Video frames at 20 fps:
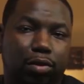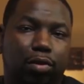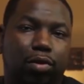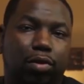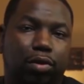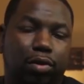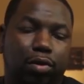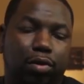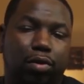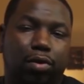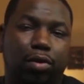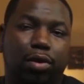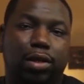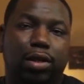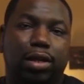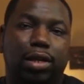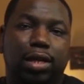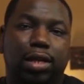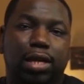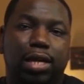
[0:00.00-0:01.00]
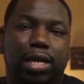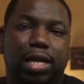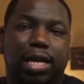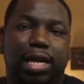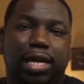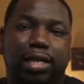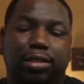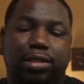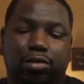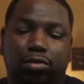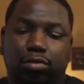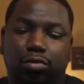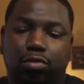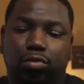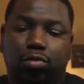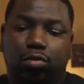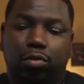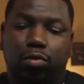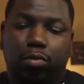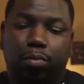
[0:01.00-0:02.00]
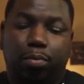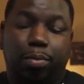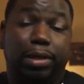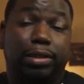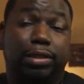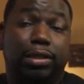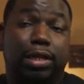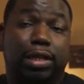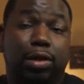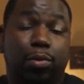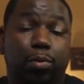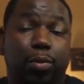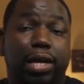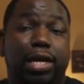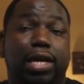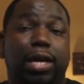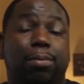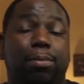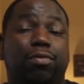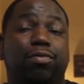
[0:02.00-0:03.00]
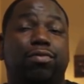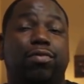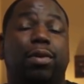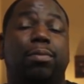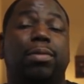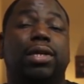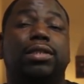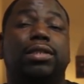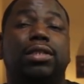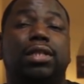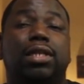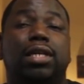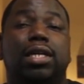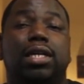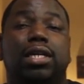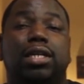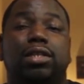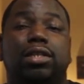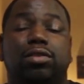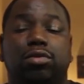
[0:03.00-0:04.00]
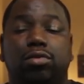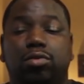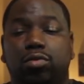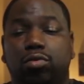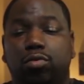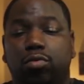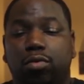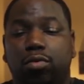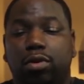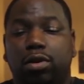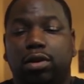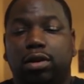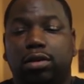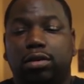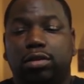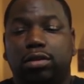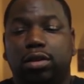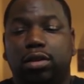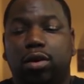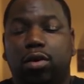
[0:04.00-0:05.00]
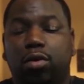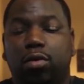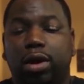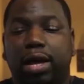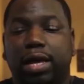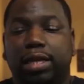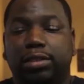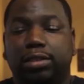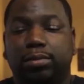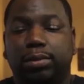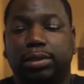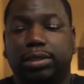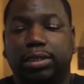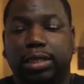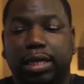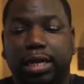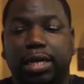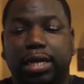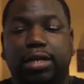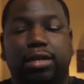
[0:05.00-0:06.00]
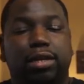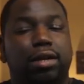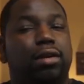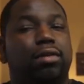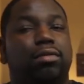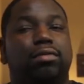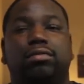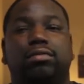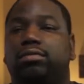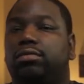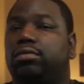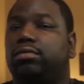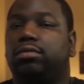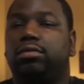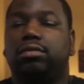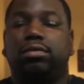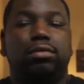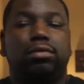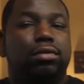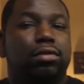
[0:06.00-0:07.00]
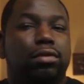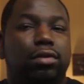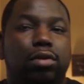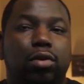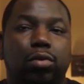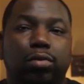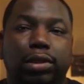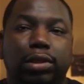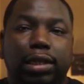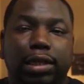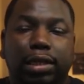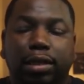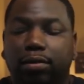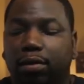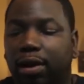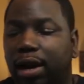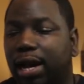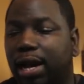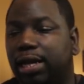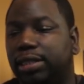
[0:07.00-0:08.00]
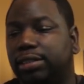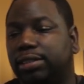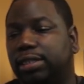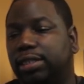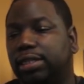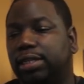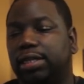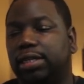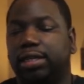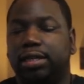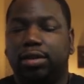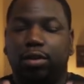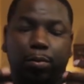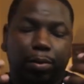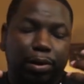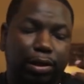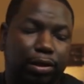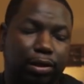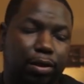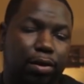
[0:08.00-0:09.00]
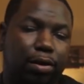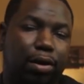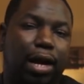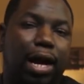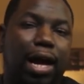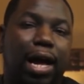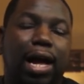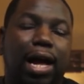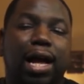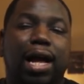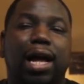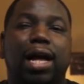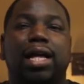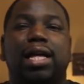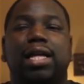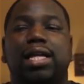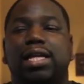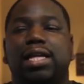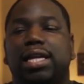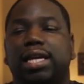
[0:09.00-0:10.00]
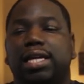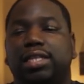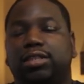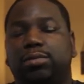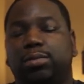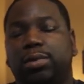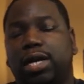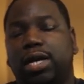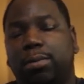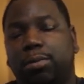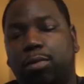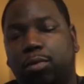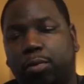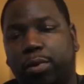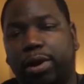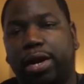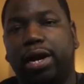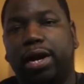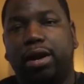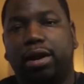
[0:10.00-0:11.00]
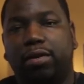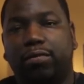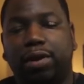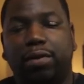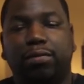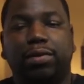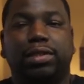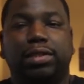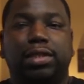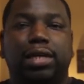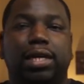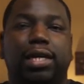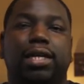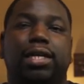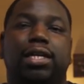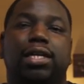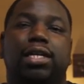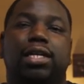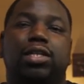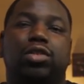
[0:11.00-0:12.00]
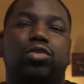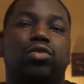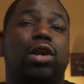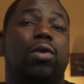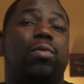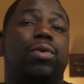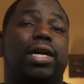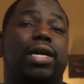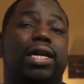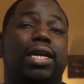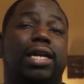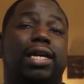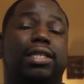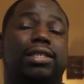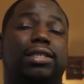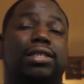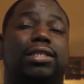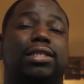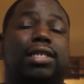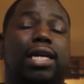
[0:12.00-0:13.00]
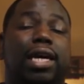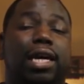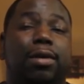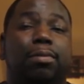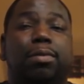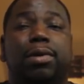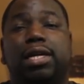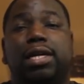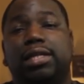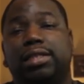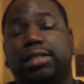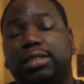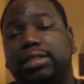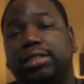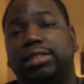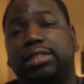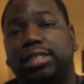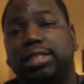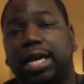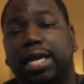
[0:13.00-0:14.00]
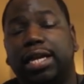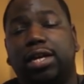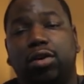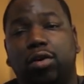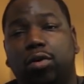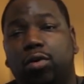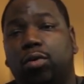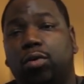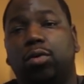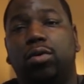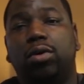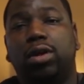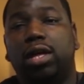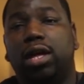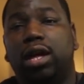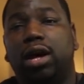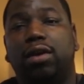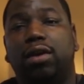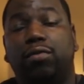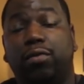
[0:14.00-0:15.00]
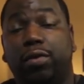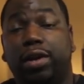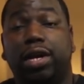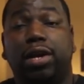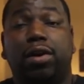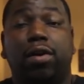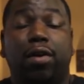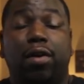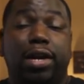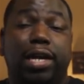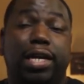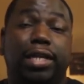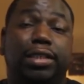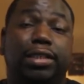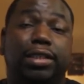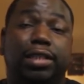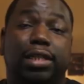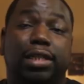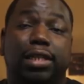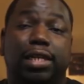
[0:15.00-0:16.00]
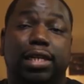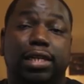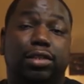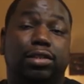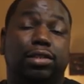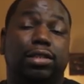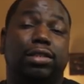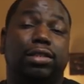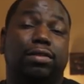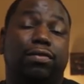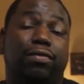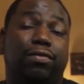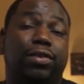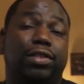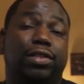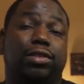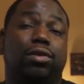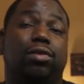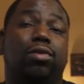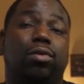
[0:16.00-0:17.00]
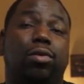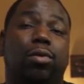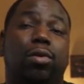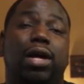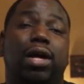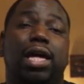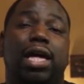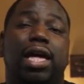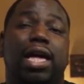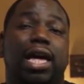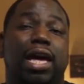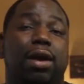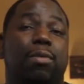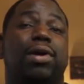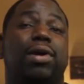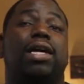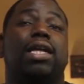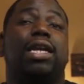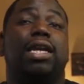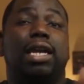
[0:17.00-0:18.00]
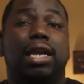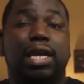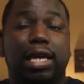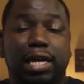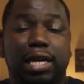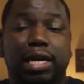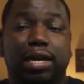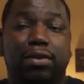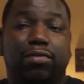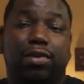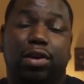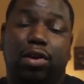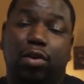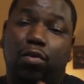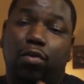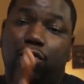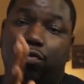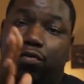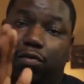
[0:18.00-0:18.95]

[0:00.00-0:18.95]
going on and to basically wake up from it, to, you know, as we say, you know, Kundalini rising and open the third eye, and to become aware of everything so that we can escape the cycle of reincarnation into the physical, and we can leave and go